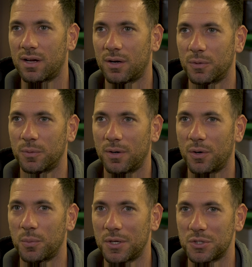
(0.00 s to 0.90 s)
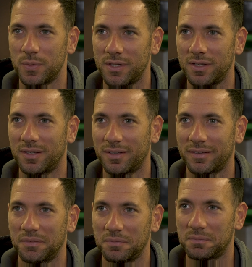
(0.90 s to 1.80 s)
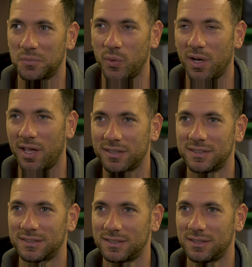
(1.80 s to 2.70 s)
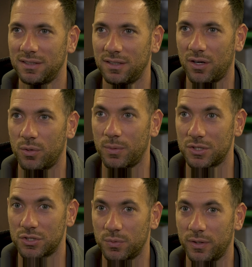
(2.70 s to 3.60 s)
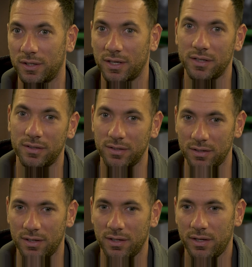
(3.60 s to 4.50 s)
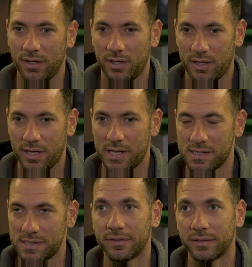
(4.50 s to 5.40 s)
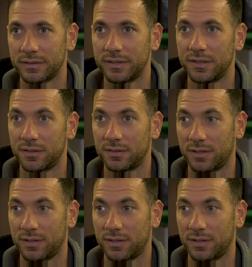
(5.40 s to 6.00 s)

how much we like this city, how much we can settle here,